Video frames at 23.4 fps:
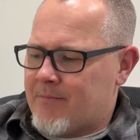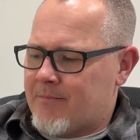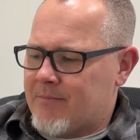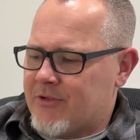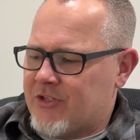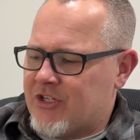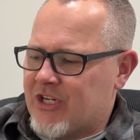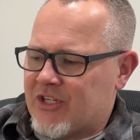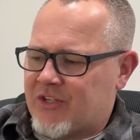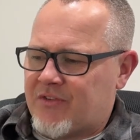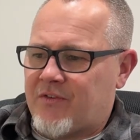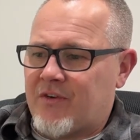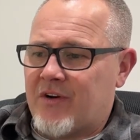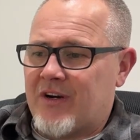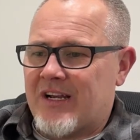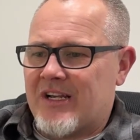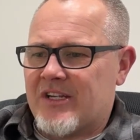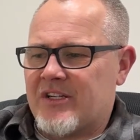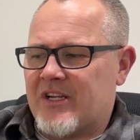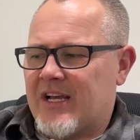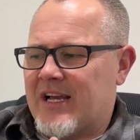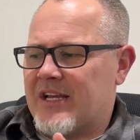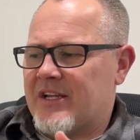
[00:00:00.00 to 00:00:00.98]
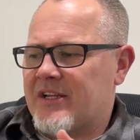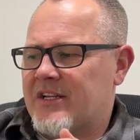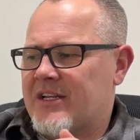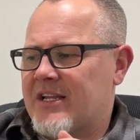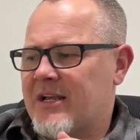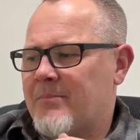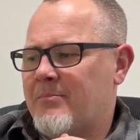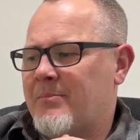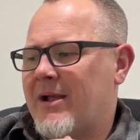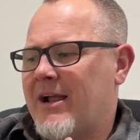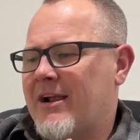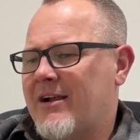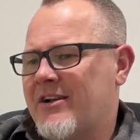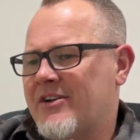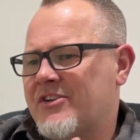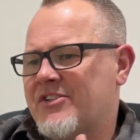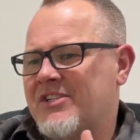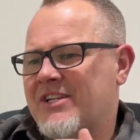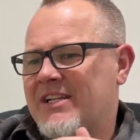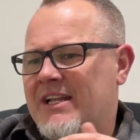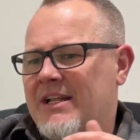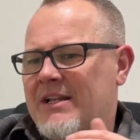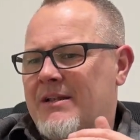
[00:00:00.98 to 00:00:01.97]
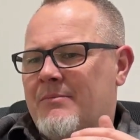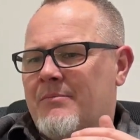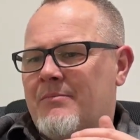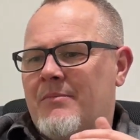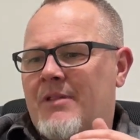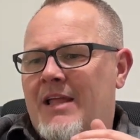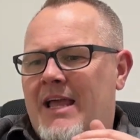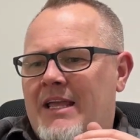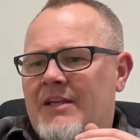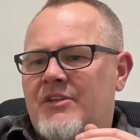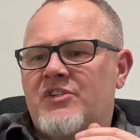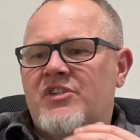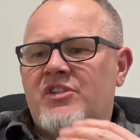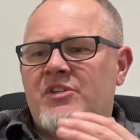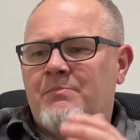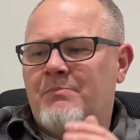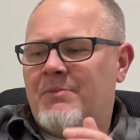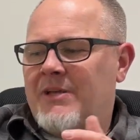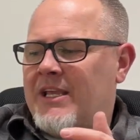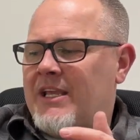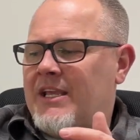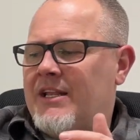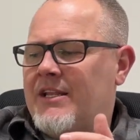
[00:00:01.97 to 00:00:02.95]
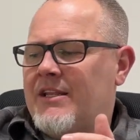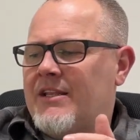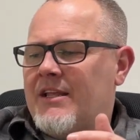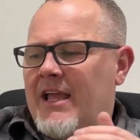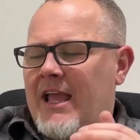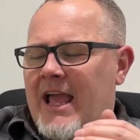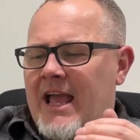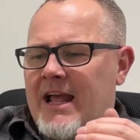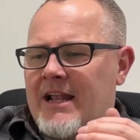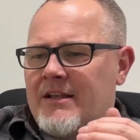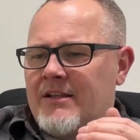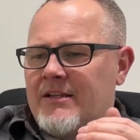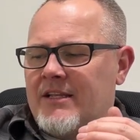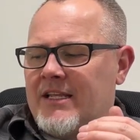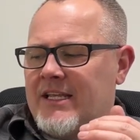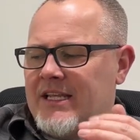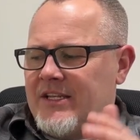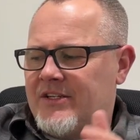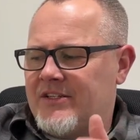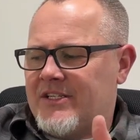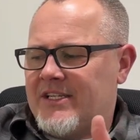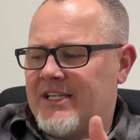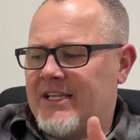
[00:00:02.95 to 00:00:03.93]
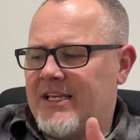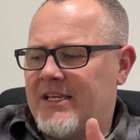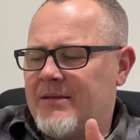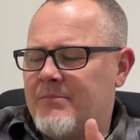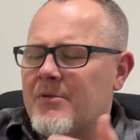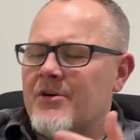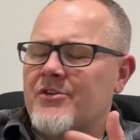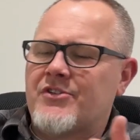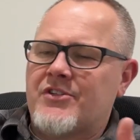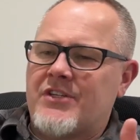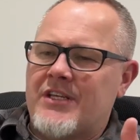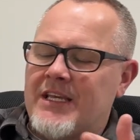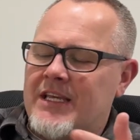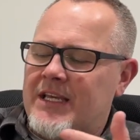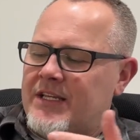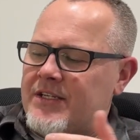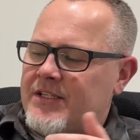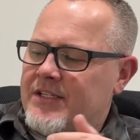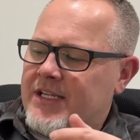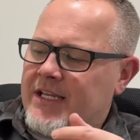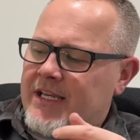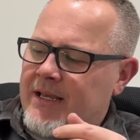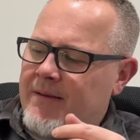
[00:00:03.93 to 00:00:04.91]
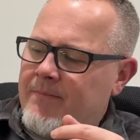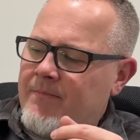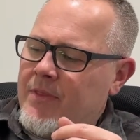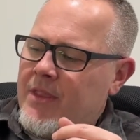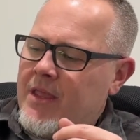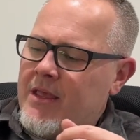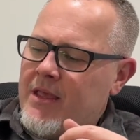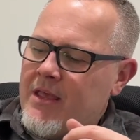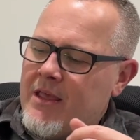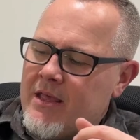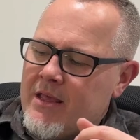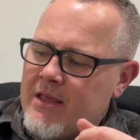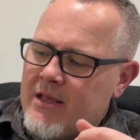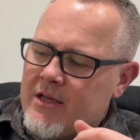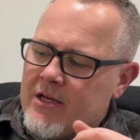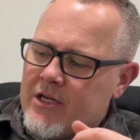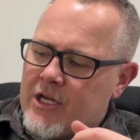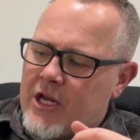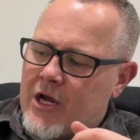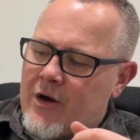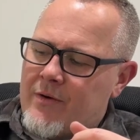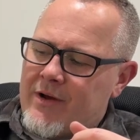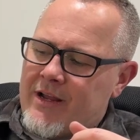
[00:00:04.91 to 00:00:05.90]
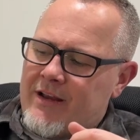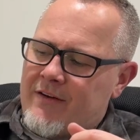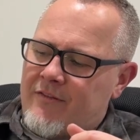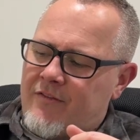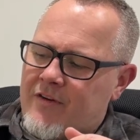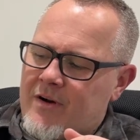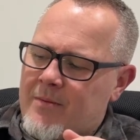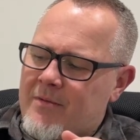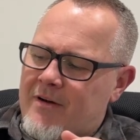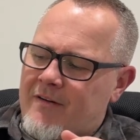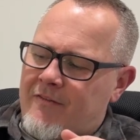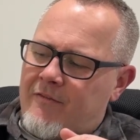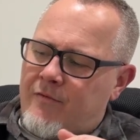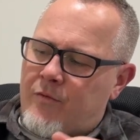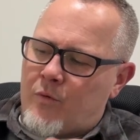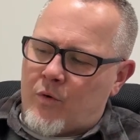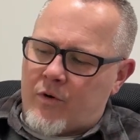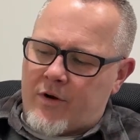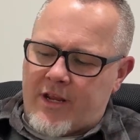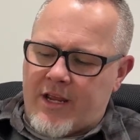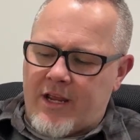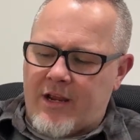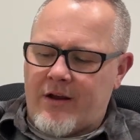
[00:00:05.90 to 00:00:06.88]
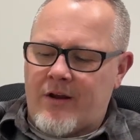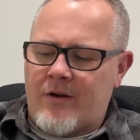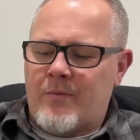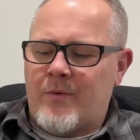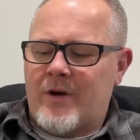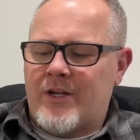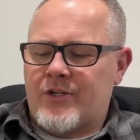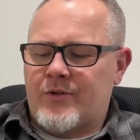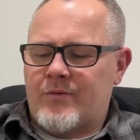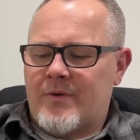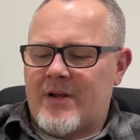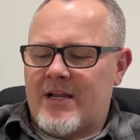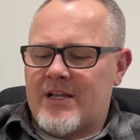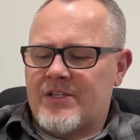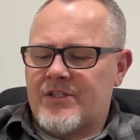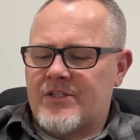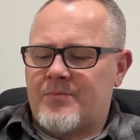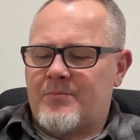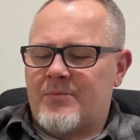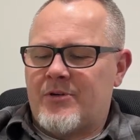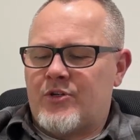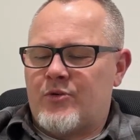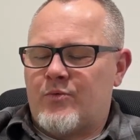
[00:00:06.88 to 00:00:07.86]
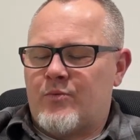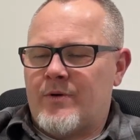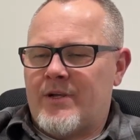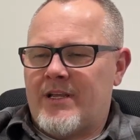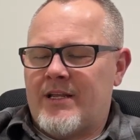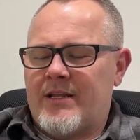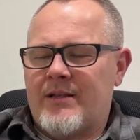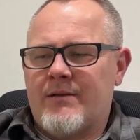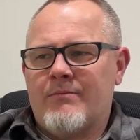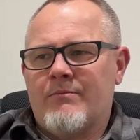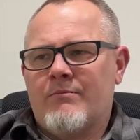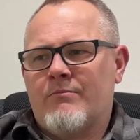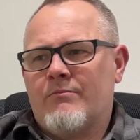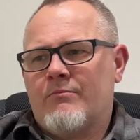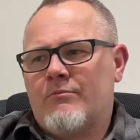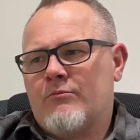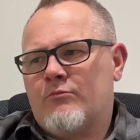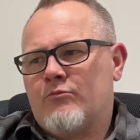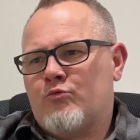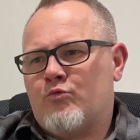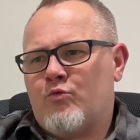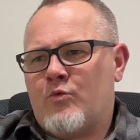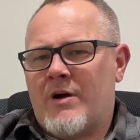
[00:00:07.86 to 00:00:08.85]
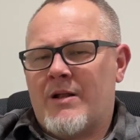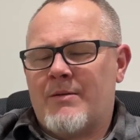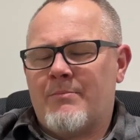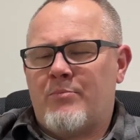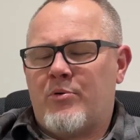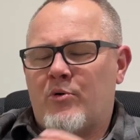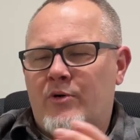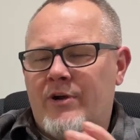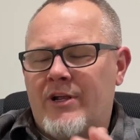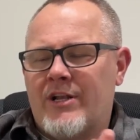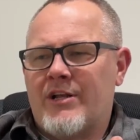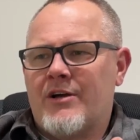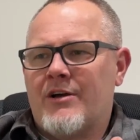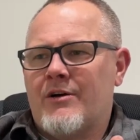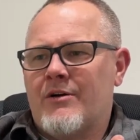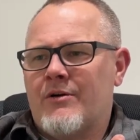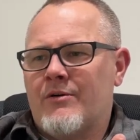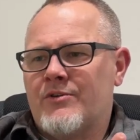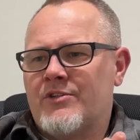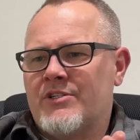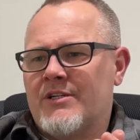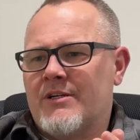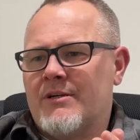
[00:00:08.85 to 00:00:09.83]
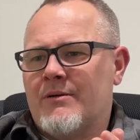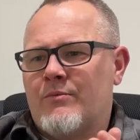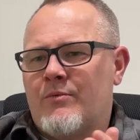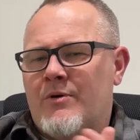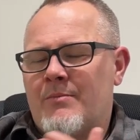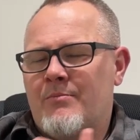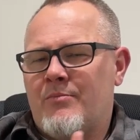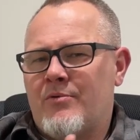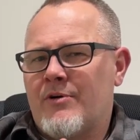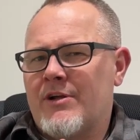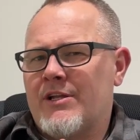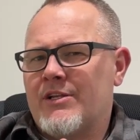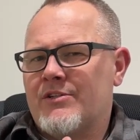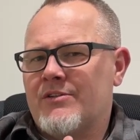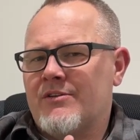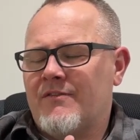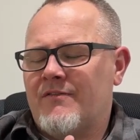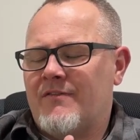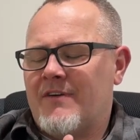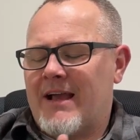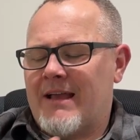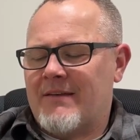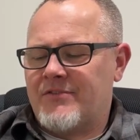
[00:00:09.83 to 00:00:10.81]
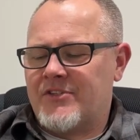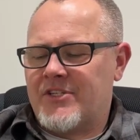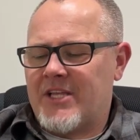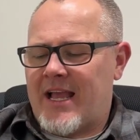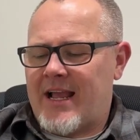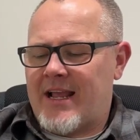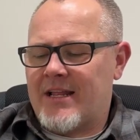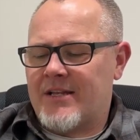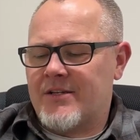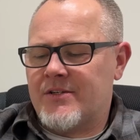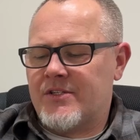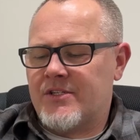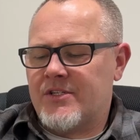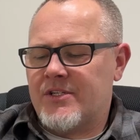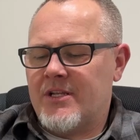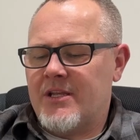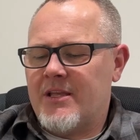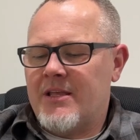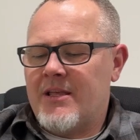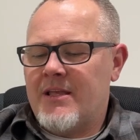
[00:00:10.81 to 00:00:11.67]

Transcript: Just for a comparison in like speed and ET, mostly ET, going from a 4-gear, which runs between 1.0 to 1.25 seconds